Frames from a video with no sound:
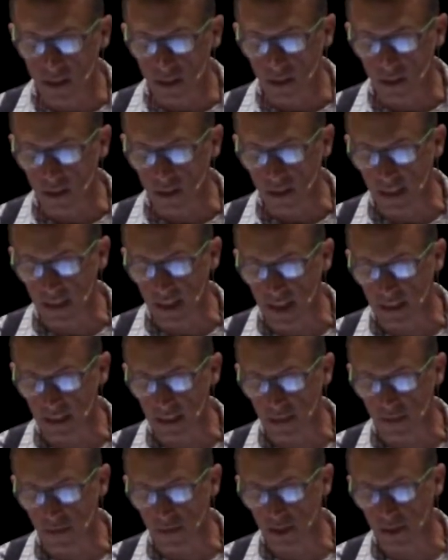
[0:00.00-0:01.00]
Uh, he had
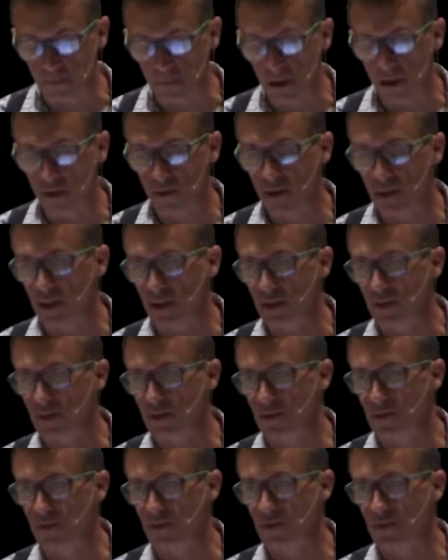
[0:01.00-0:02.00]
David's spear and he could have
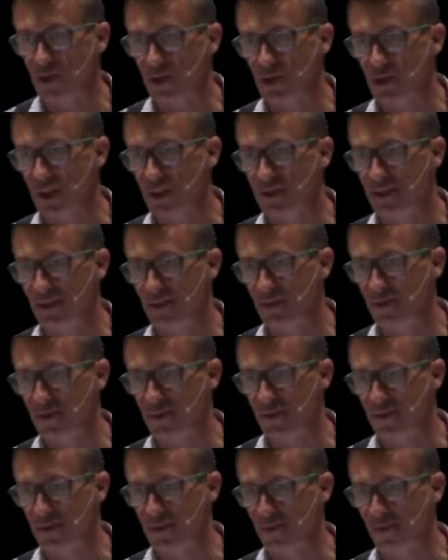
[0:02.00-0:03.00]
chucked it
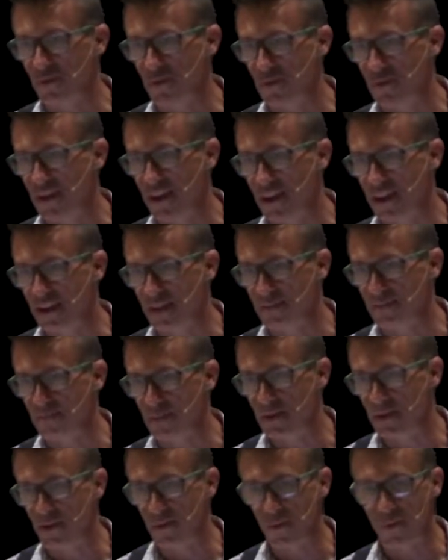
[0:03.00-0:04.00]
through his forehead and
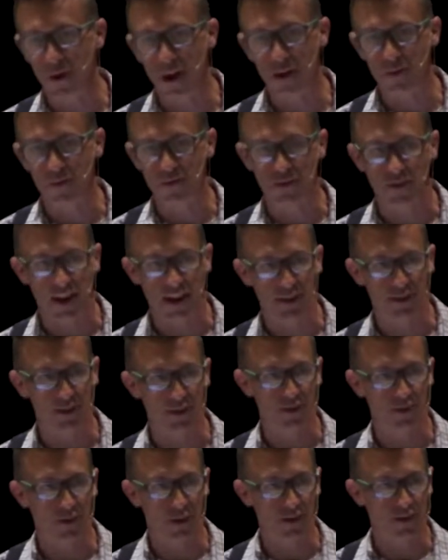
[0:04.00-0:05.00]
been away with that
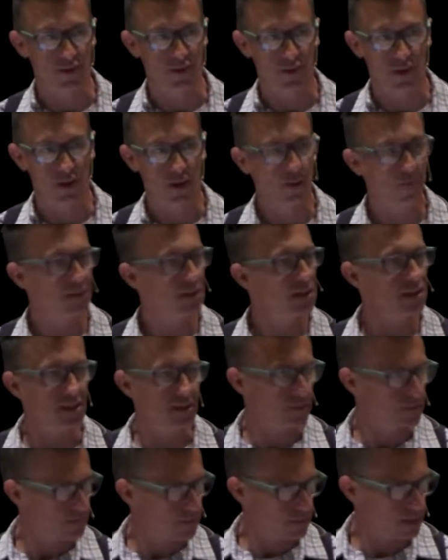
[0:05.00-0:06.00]
dude right then and there, but he
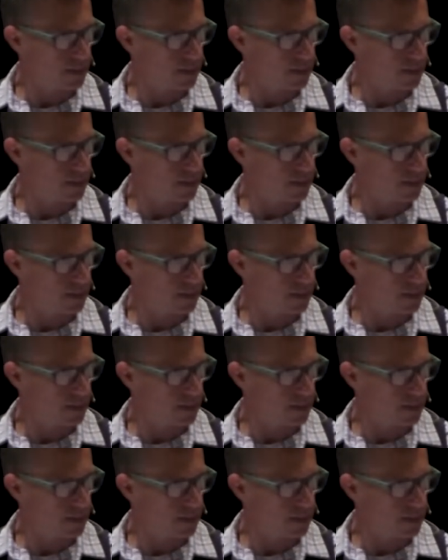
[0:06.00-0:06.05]
didn't.